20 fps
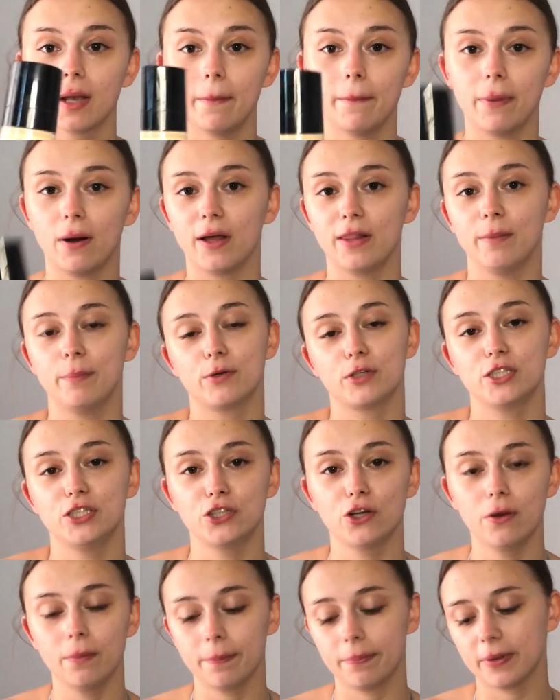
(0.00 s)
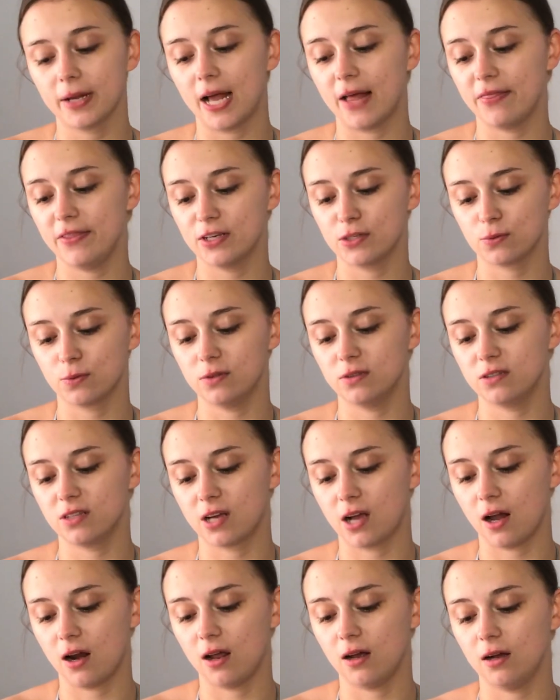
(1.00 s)
by The Body Shop, and this one's the
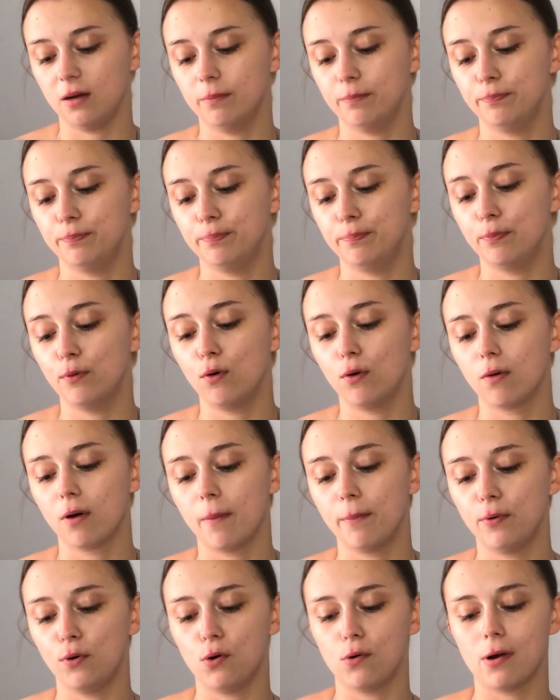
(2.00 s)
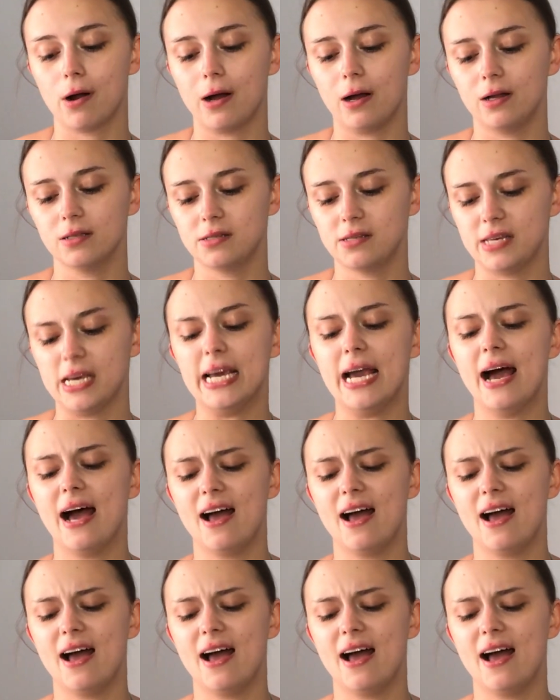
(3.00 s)
colour Bora Bora Tier.